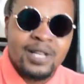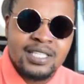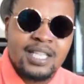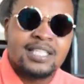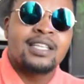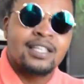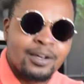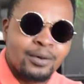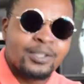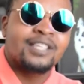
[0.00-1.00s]
satene,
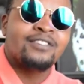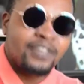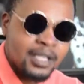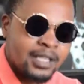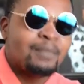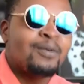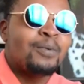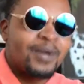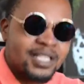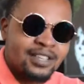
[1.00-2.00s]
roke feta
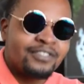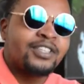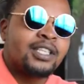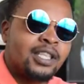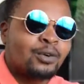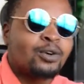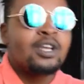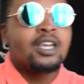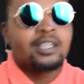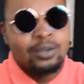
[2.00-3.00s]
mova safete ho,
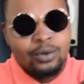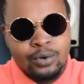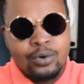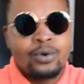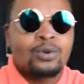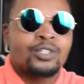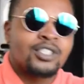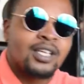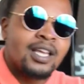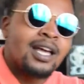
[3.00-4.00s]
gehosh,
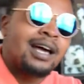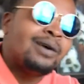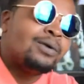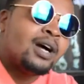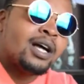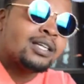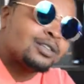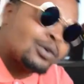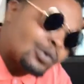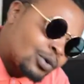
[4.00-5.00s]
awa,
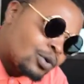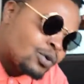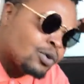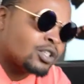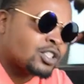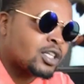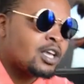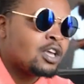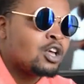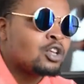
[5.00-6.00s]
gehosh.
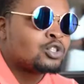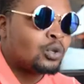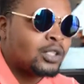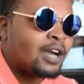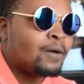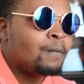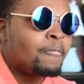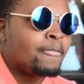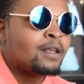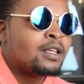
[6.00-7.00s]
So now,
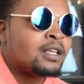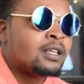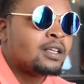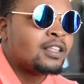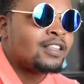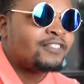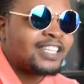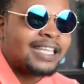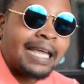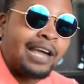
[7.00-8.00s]
the fact
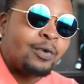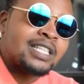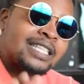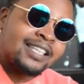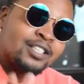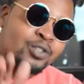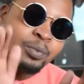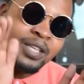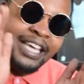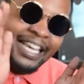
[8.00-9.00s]
that I wanted it to
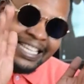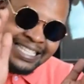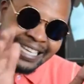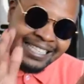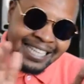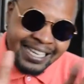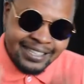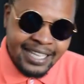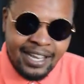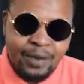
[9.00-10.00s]
be exactly like
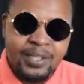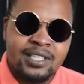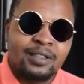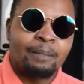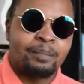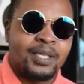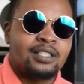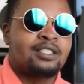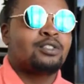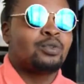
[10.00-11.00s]
that, I wanted the beat
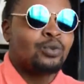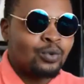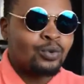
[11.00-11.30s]
to